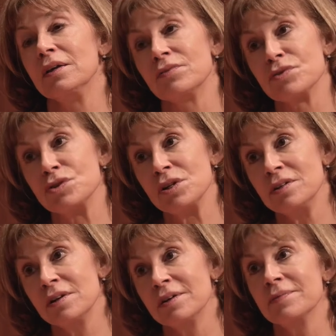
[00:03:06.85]
in
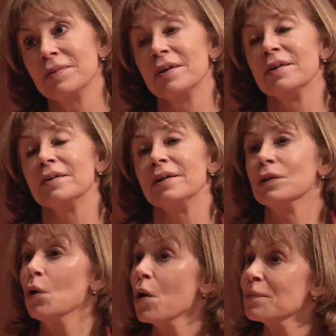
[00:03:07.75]
Virginia, in
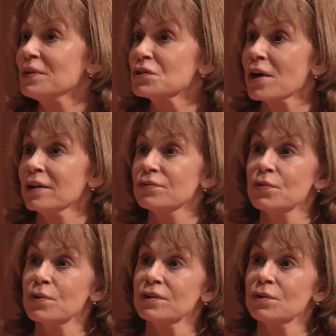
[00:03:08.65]
Long Beach,
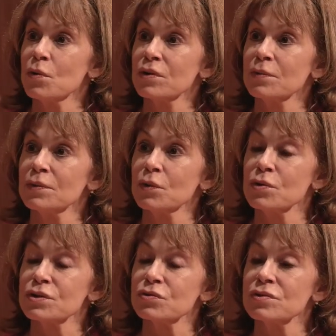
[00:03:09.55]
California, working with
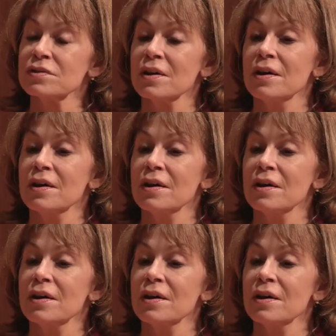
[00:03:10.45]
orchestras,